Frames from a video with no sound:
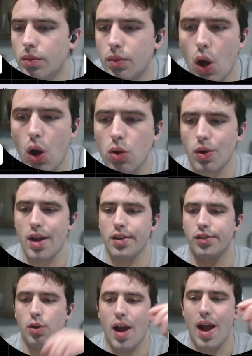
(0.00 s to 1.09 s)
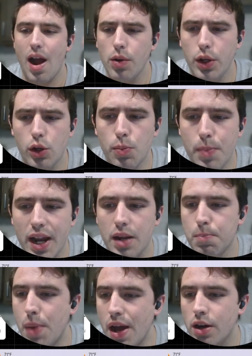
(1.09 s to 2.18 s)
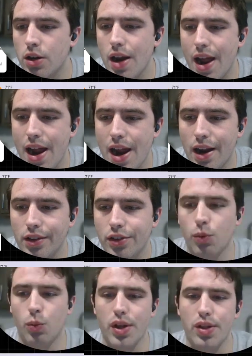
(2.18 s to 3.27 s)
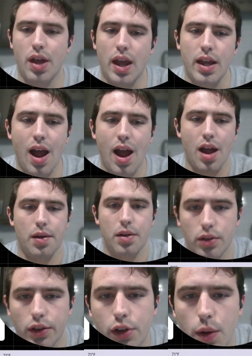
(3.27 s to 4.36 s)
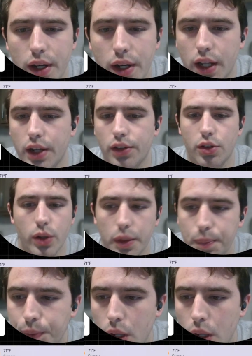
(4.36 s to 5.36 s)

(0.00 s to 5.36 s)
All right, so how do you make better ads with AI? Let's go ahead and get into it.